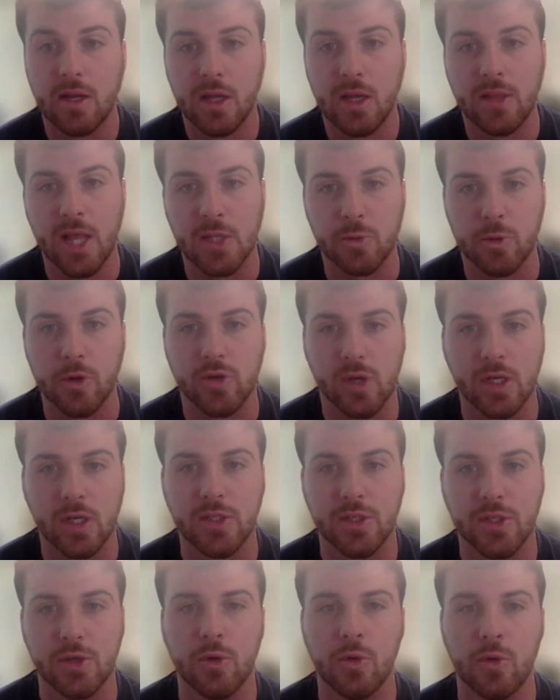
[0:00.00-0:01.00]
And that's what you're trying
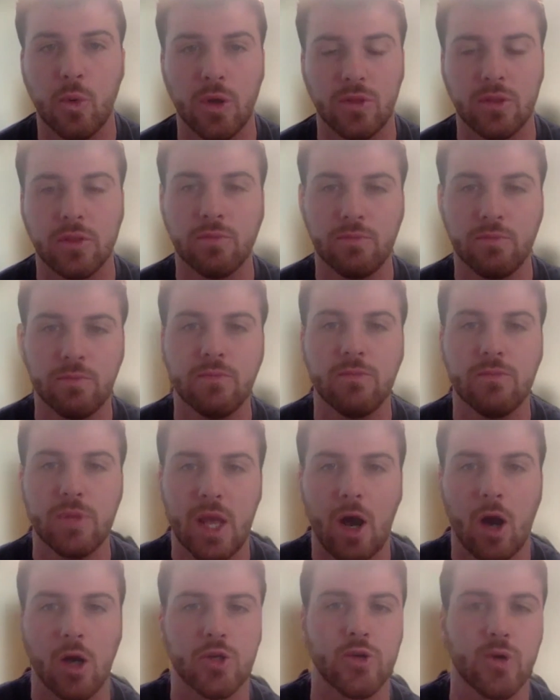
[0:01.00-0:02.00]
to do with
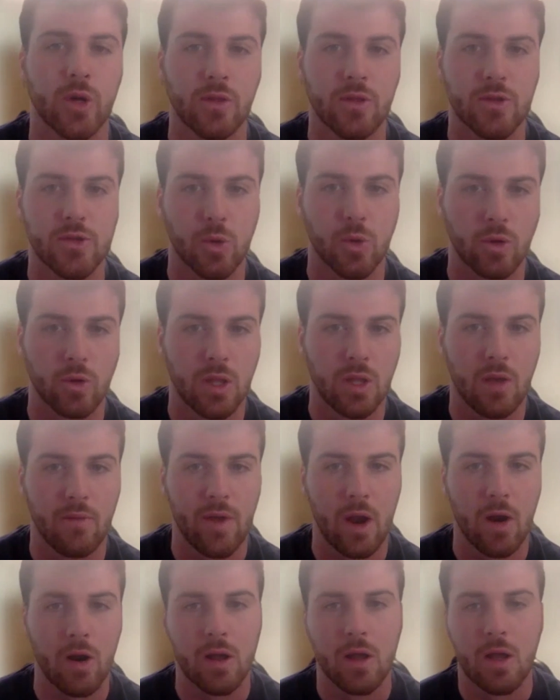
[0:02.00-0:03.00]
ushering in the Jordan Love
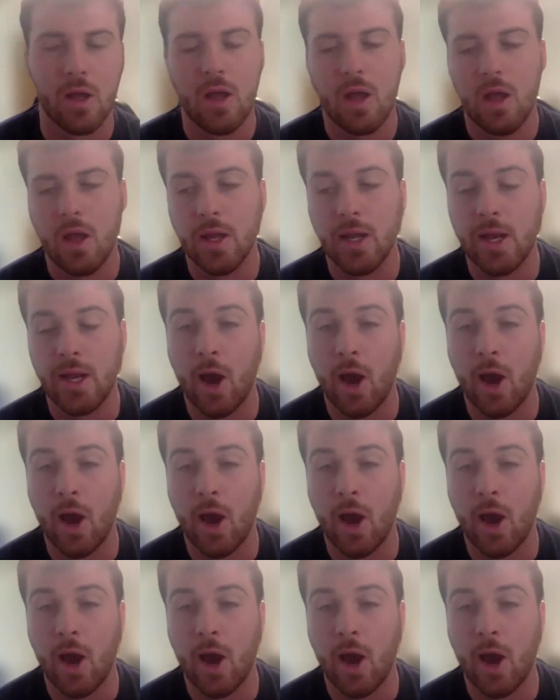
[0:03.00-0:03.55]
era. Now,